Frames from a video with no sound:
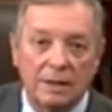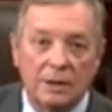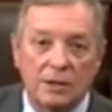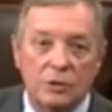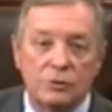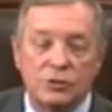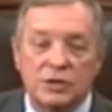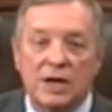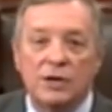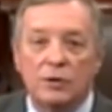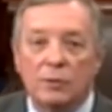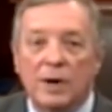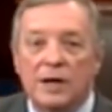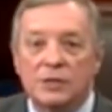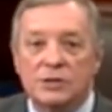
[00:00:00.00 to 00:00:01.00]
you said
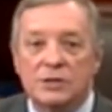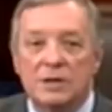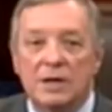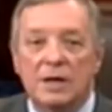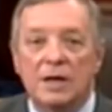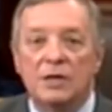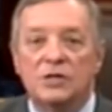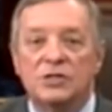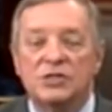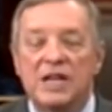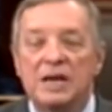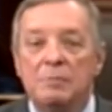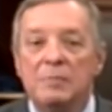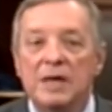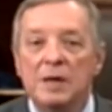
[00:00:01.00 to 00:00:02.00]
to us,
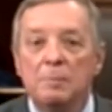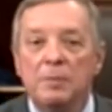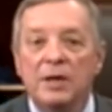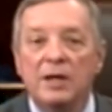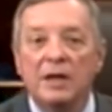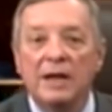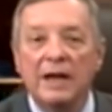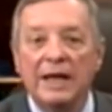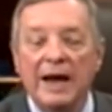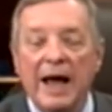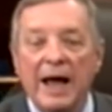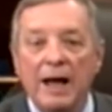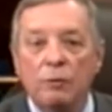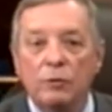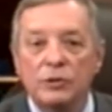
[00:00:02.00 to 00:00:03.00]
send me a bill and
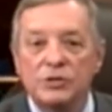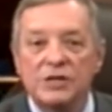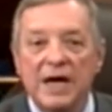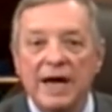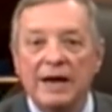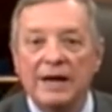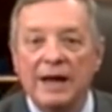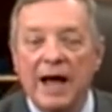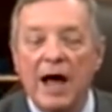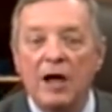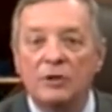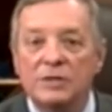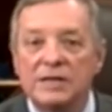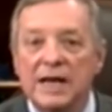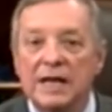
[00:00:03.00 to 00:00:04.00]
I will sign it.
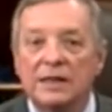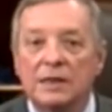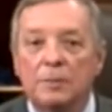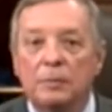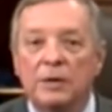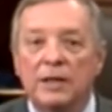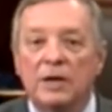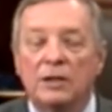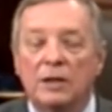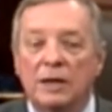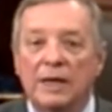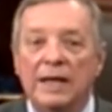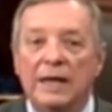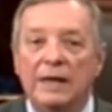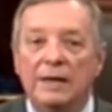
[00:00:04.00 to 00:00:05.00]
I'll take the political
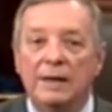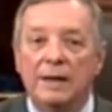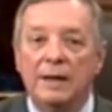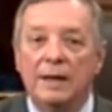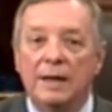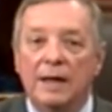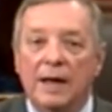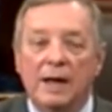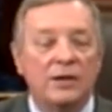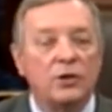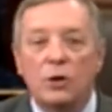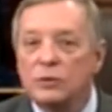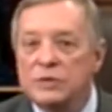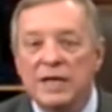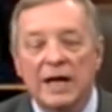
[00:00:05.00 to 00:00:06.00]
heat and
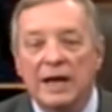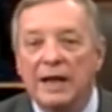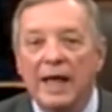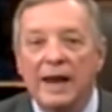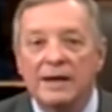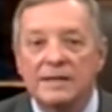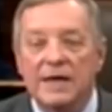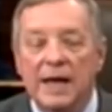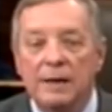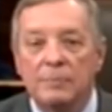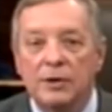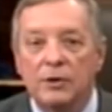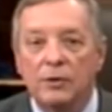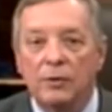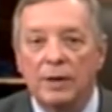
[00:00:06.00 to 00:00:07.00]
don't take a lot of time
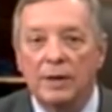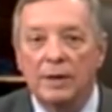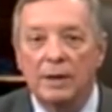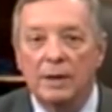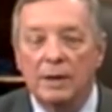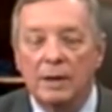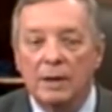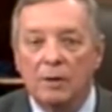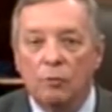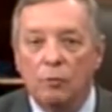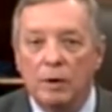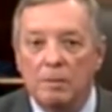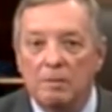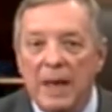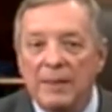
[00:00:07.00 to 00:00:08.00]
to do it.
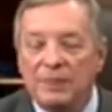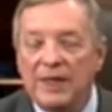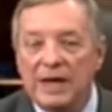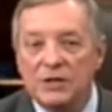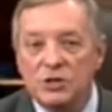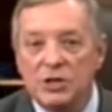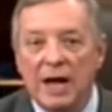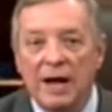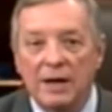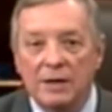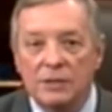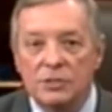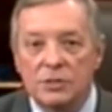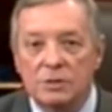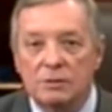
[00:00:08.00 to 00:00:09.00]
We met that
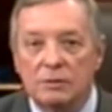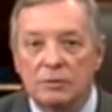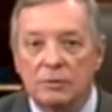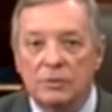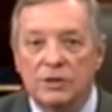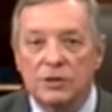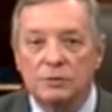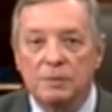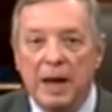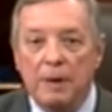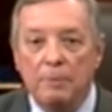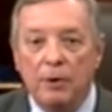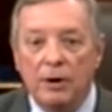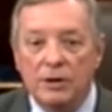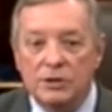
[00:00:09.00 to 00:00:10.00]
challenge with this
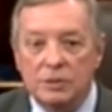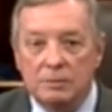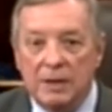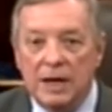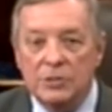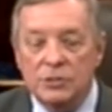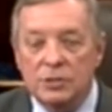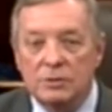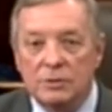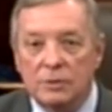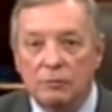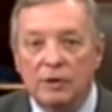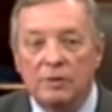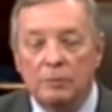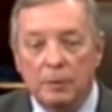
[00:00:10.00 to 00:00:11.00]
bipartisan measure
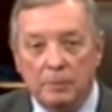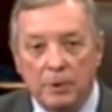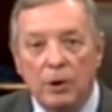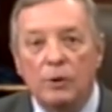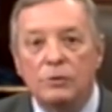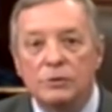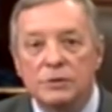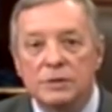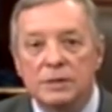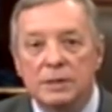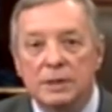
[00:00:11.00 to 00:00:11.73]
that we have proposed,